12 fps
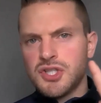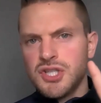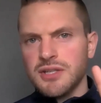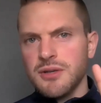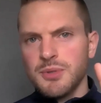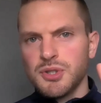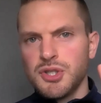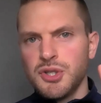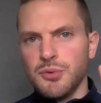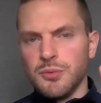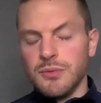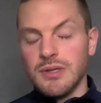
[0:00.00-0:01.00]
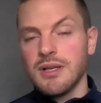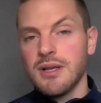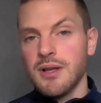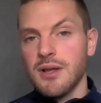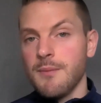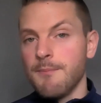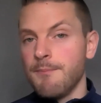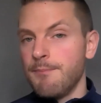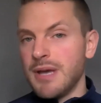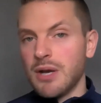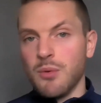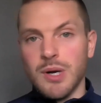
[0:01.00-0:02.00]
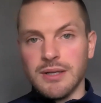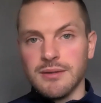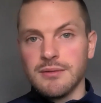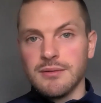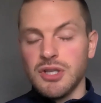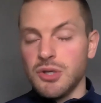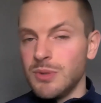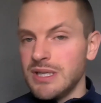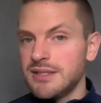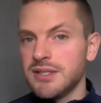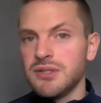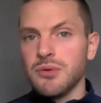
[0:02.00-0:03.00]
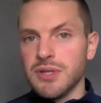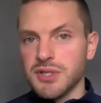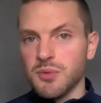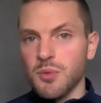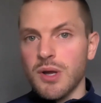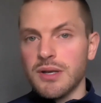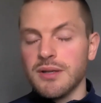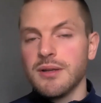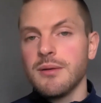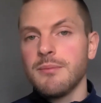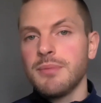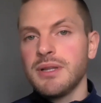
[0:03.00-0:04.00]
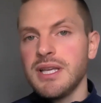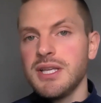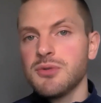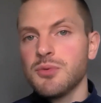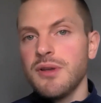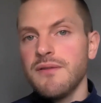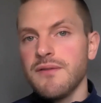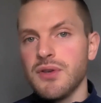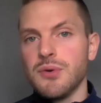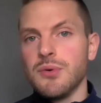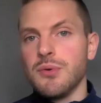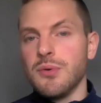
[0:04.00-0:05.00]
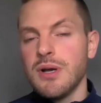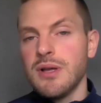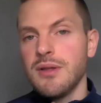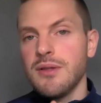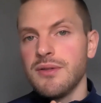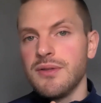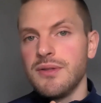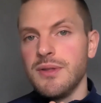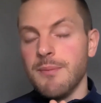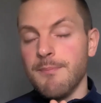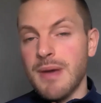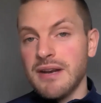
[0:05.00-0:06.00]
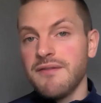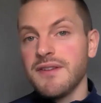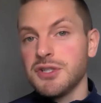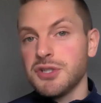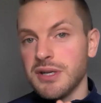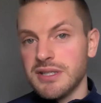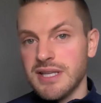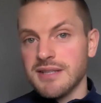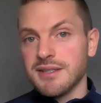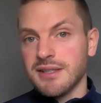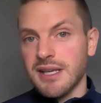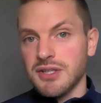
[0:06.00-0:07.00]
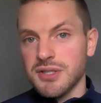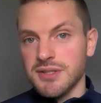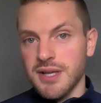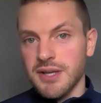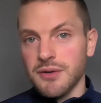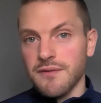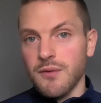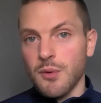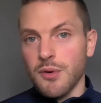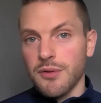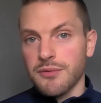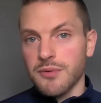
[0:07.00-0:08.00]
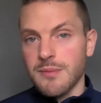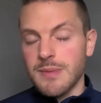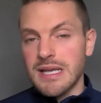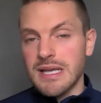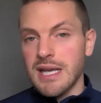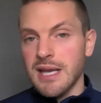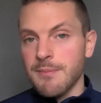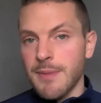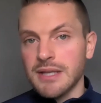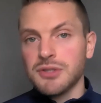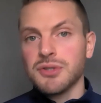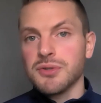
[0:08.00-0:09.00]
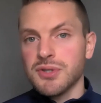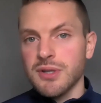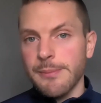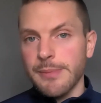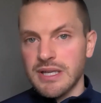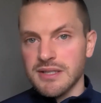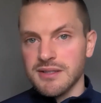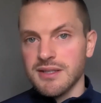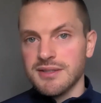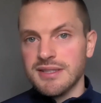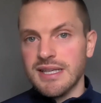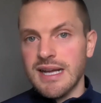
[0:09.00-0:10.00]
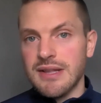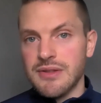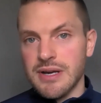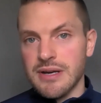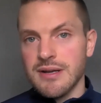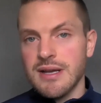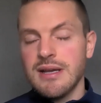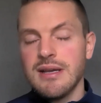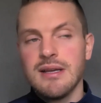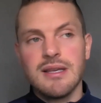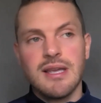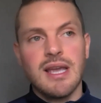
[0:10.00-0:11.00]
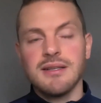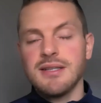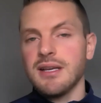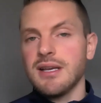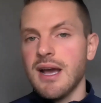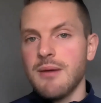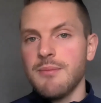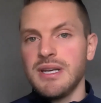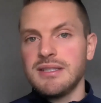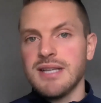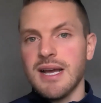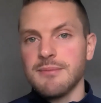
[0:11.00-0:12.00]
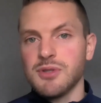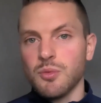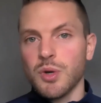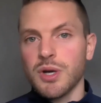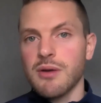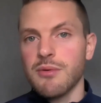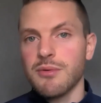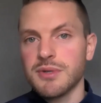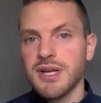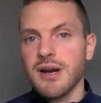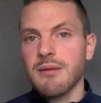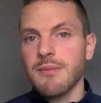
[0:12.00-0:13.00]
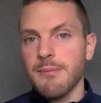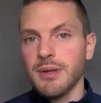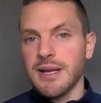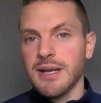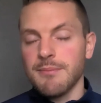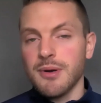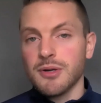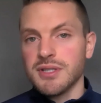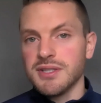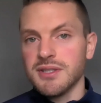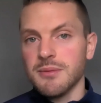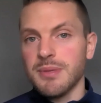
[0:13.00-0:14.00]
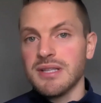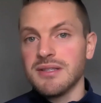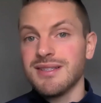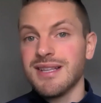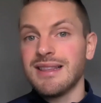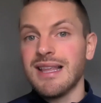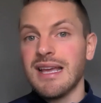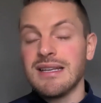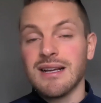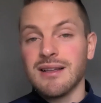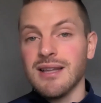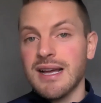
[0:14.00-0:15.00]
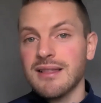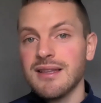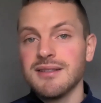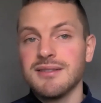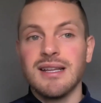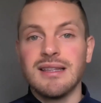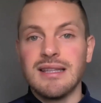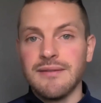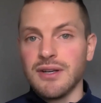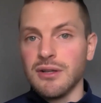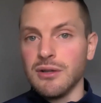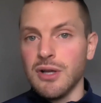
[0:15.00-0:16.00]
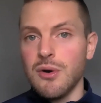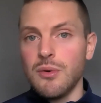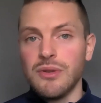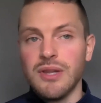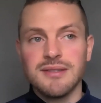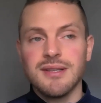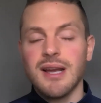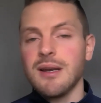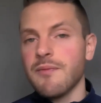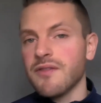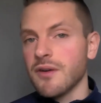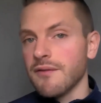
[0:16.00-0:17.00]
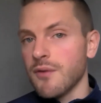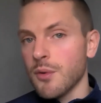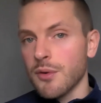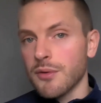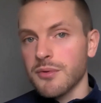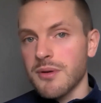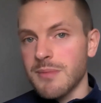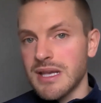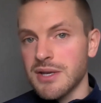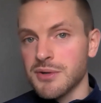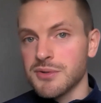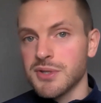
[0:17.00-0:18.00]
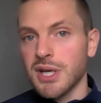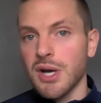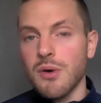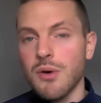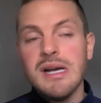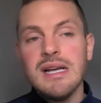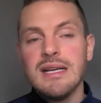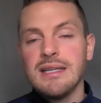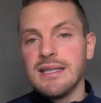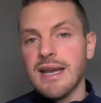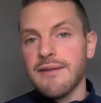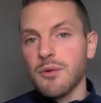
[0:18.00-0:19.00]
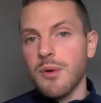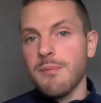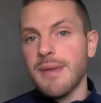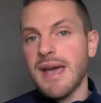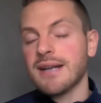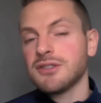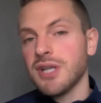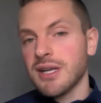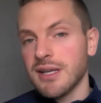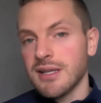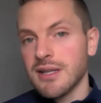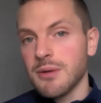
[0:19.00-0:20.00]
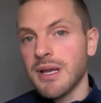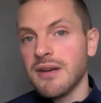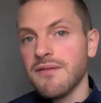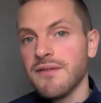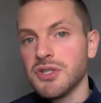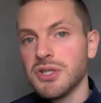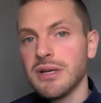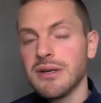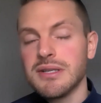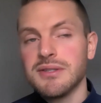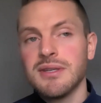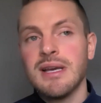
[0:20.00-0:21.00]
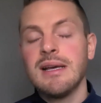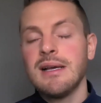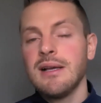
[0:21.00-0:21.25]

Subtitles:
Check number two, big one. You need to do this one. Please review the beneficiary designations on your 403B and make sure somebody is listed on there. Can't tell you how many times in working with retirement plan participants that they neglect this, they leave it alone, they signed up for a 403B years ago, never went back checking their beneficiaries.